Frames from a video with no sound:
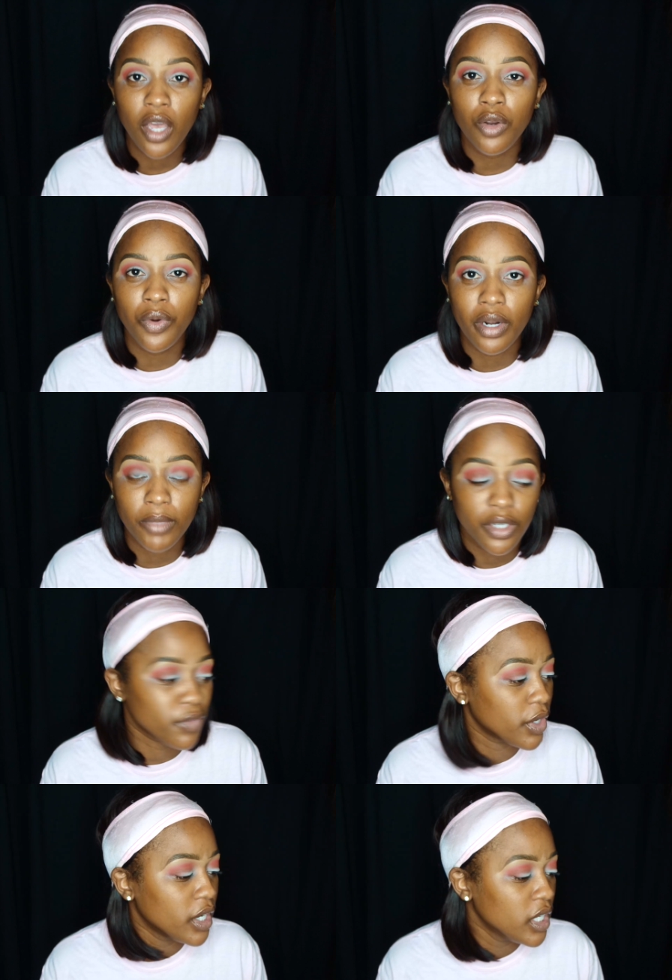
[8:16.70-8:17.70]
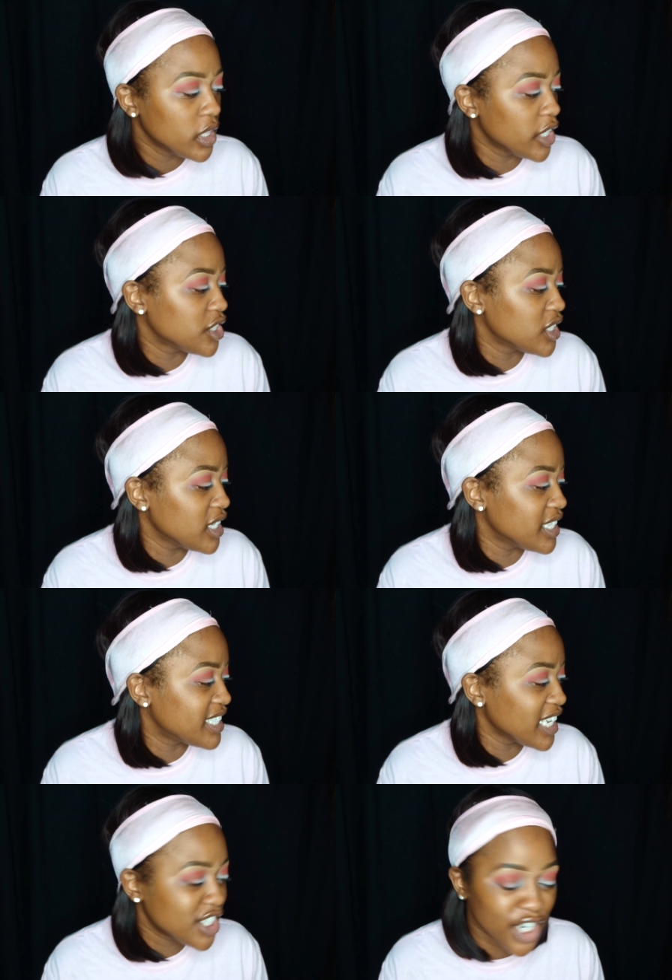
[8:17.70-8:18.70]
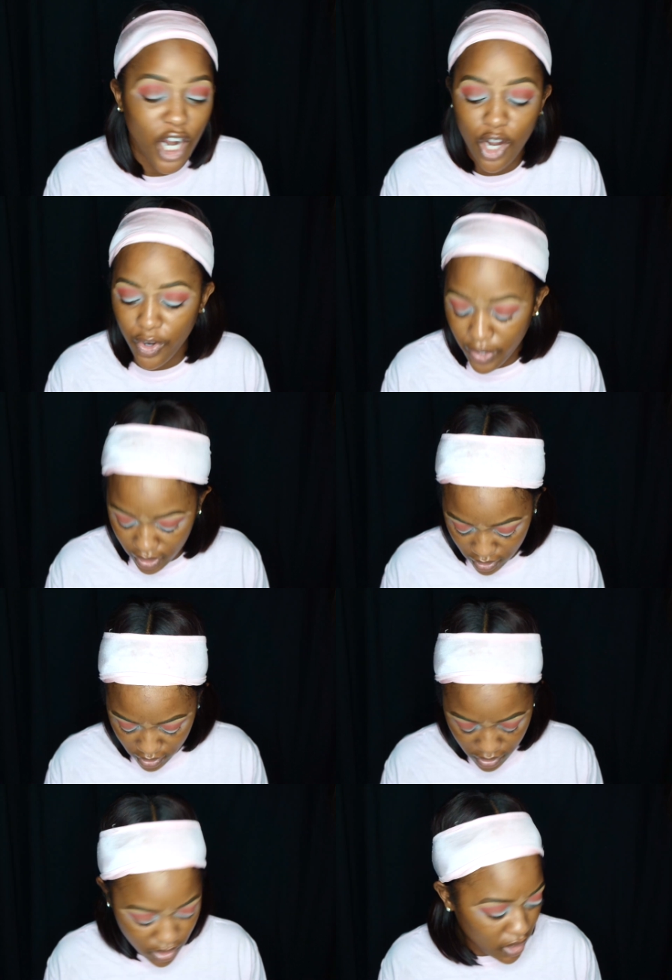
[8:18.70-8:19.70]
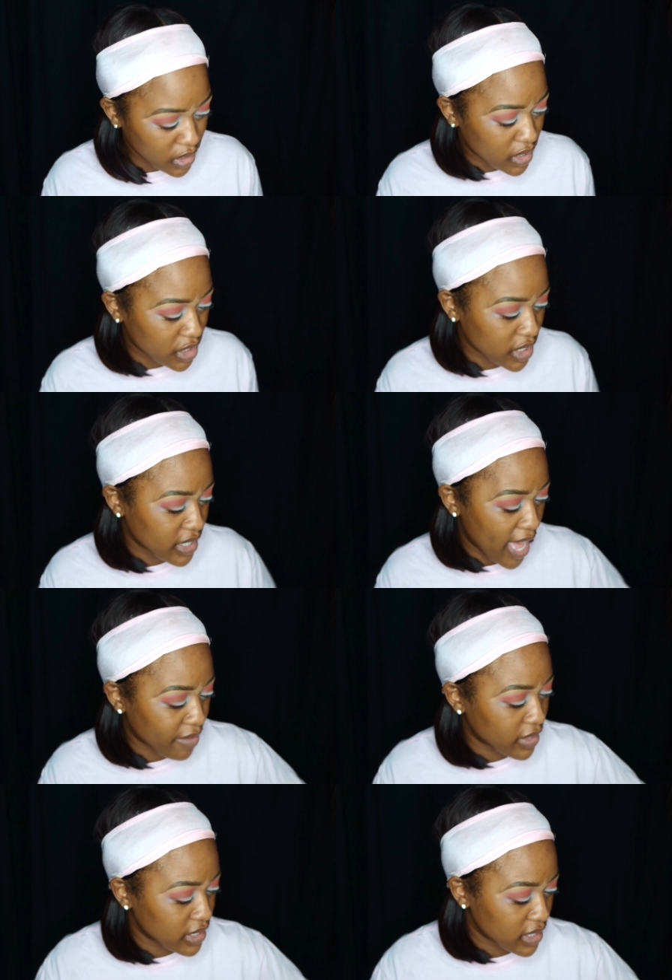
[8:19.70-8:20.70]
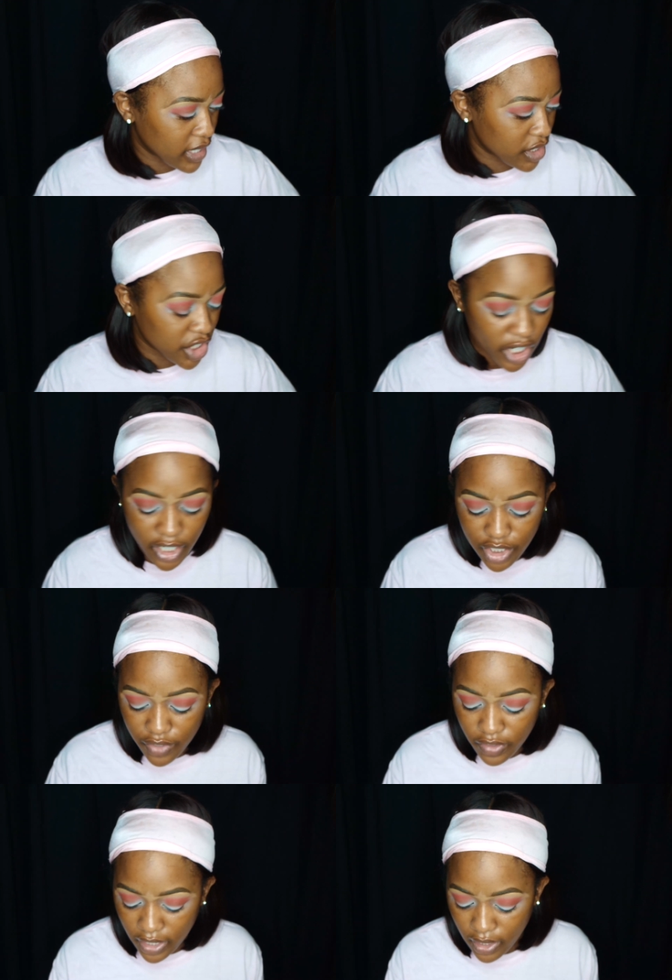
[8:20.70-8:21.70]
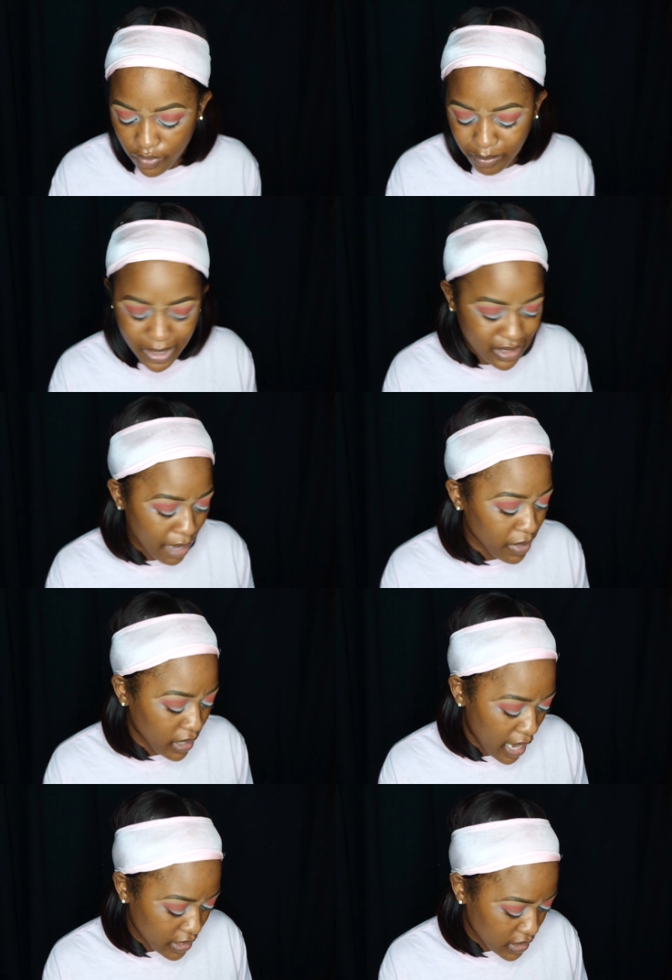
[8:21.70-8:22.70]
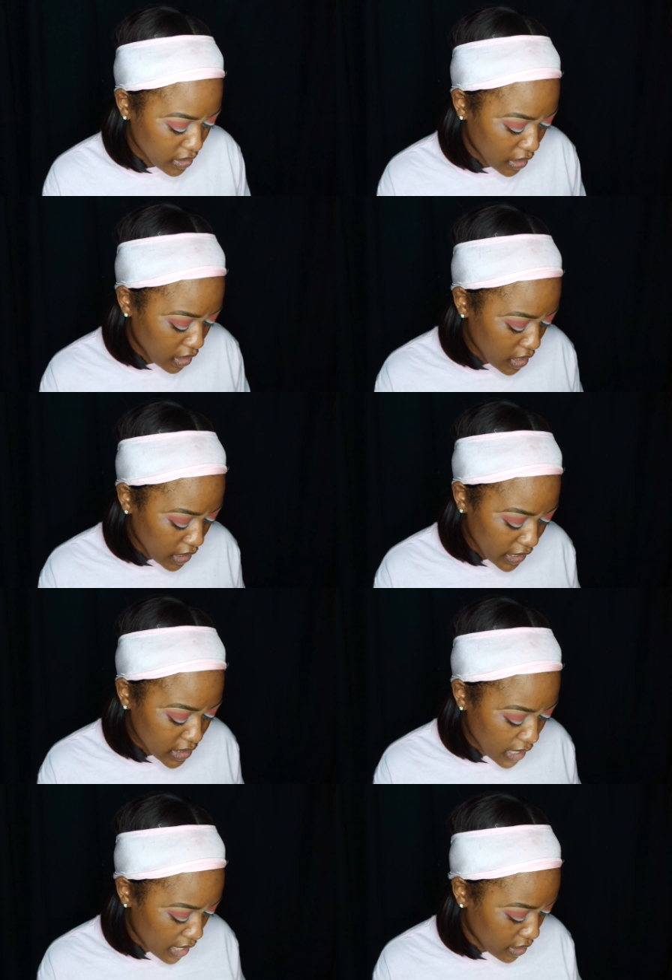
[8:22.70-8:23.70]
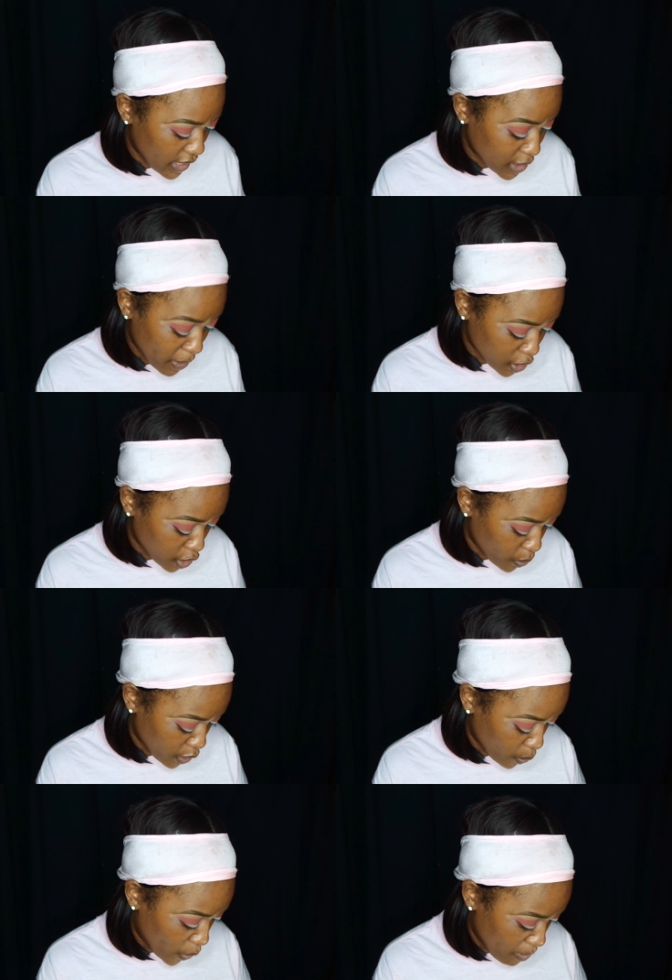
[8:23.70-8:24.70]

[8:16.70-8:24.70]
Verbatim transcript: don't know what I'm looking for. They're just in such a hurry to just have this exchange of love. Because, I mean, honestly, it's kind of, especially with